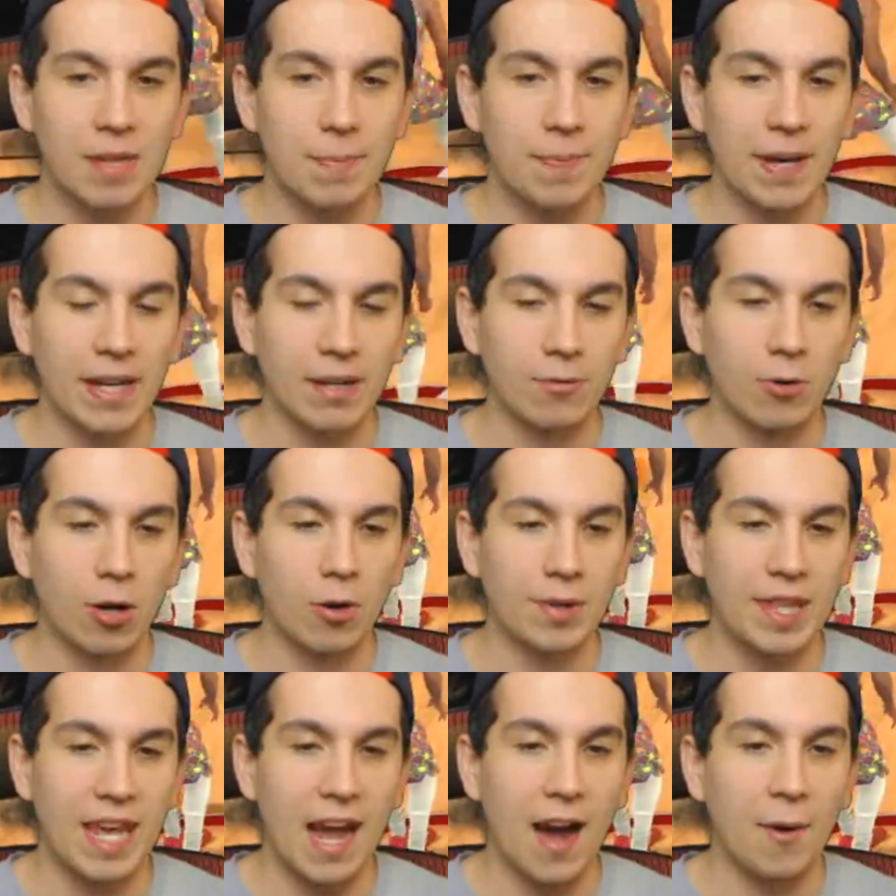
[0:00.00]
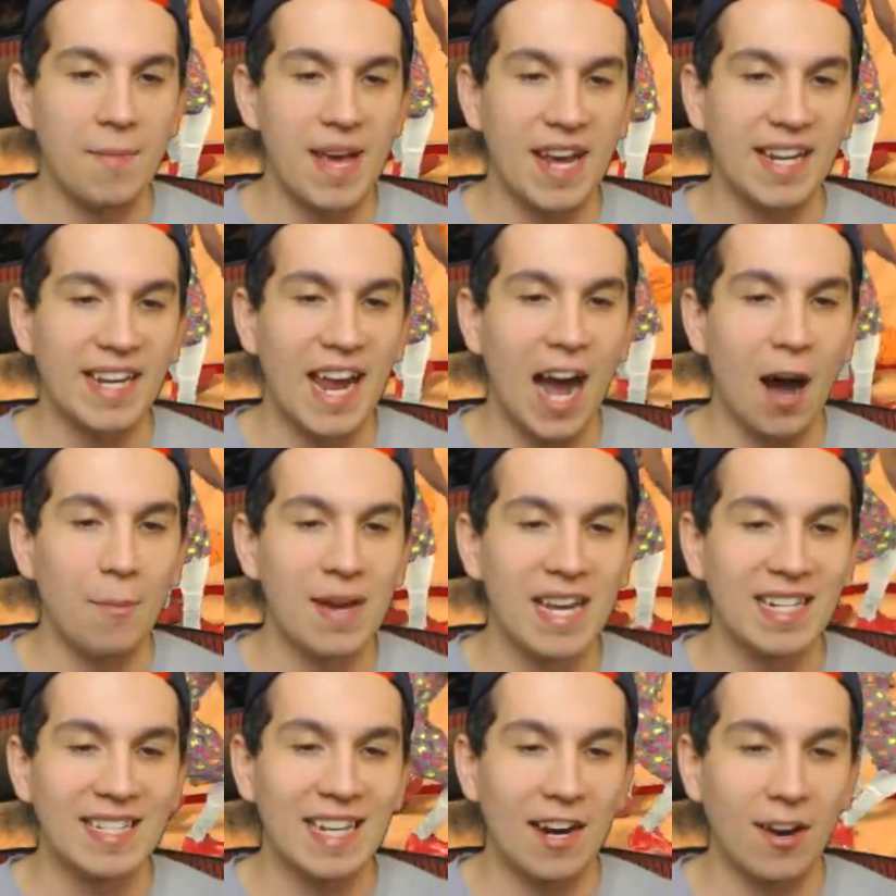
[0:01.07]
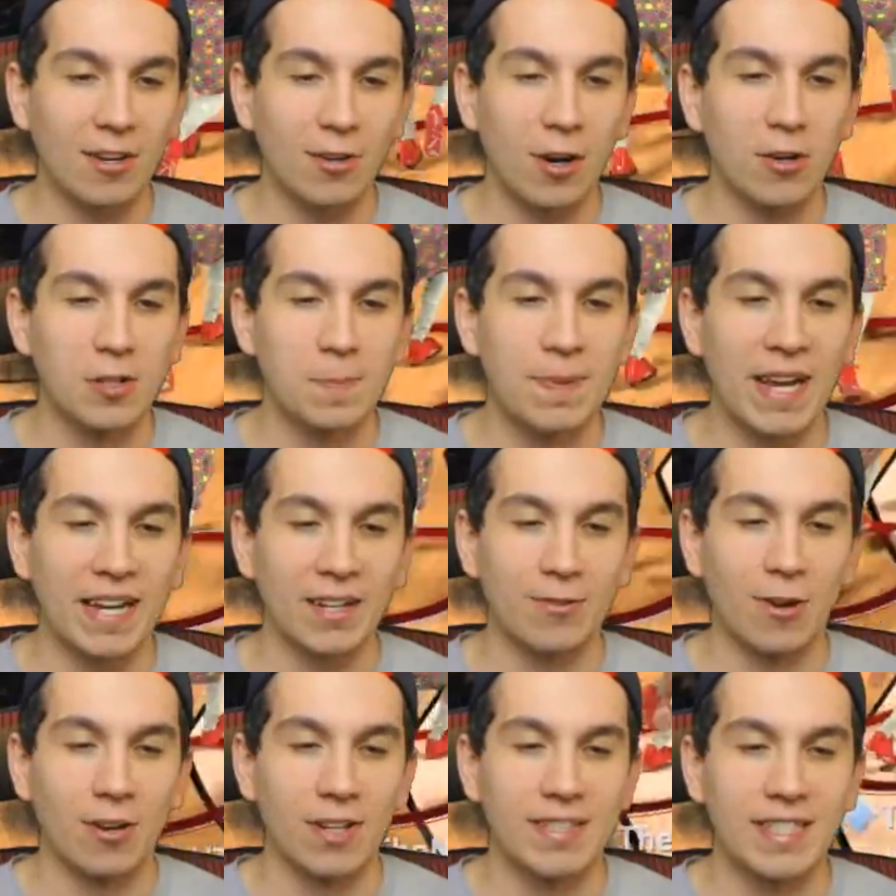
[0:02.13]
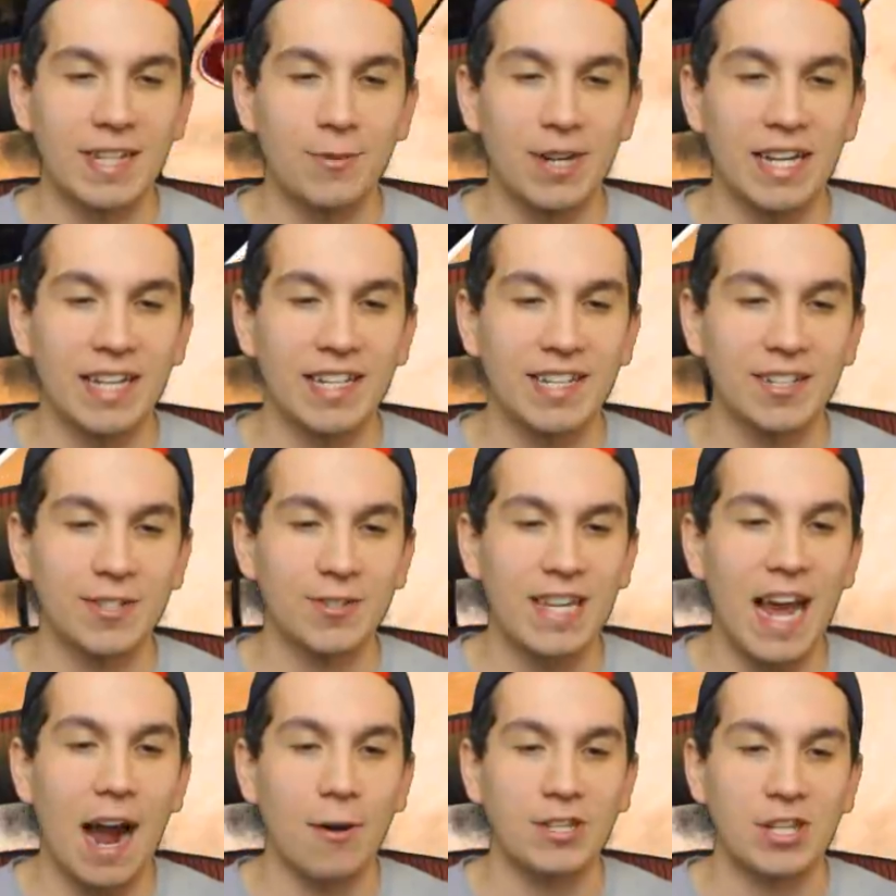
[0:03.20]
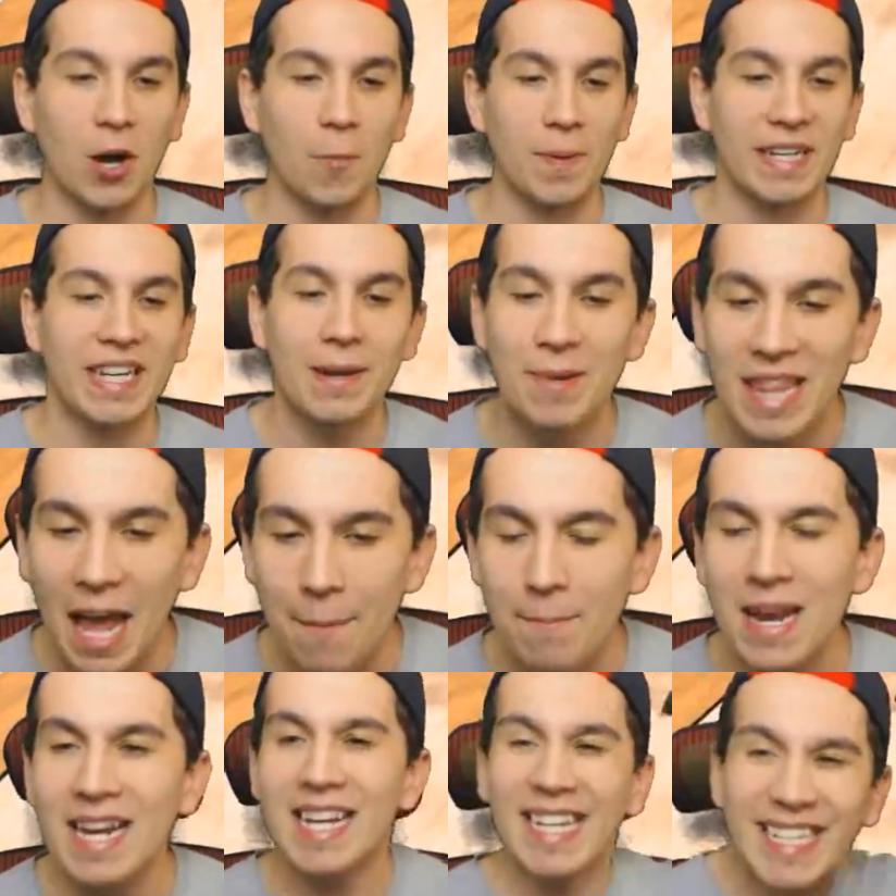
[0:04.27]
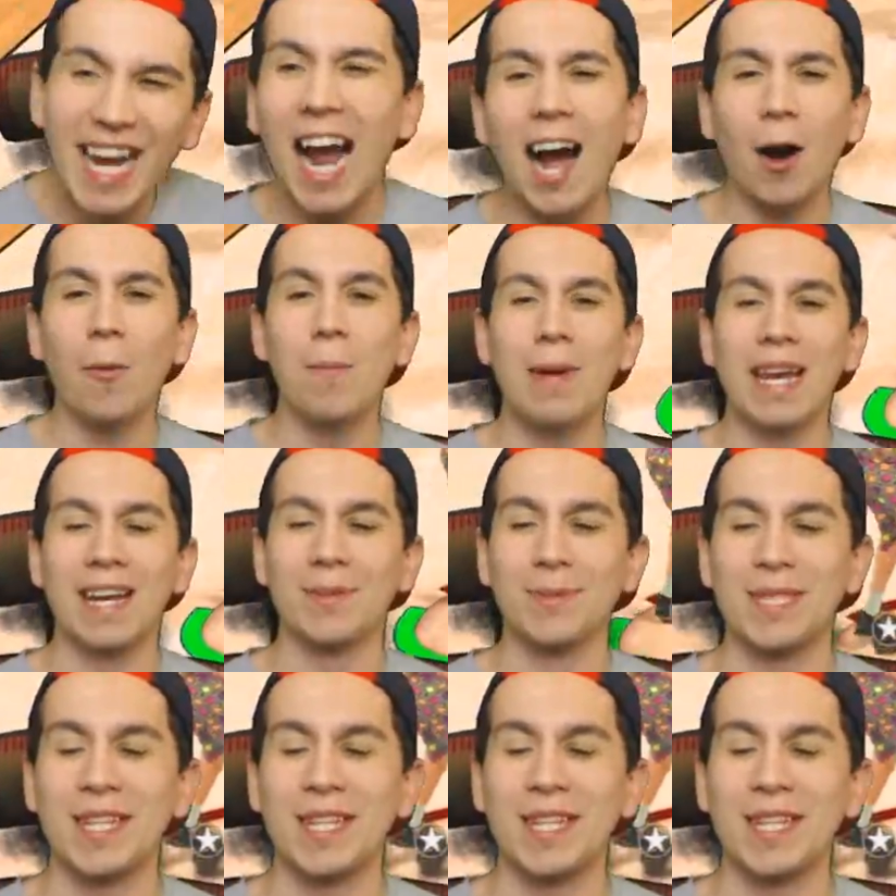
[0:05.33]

Give me the pick and roll with Yao Ming. Yao Ming, Derrick Rose pick and roll. Let's see what it can do. Yao is open. Give me that midi. Yao Ming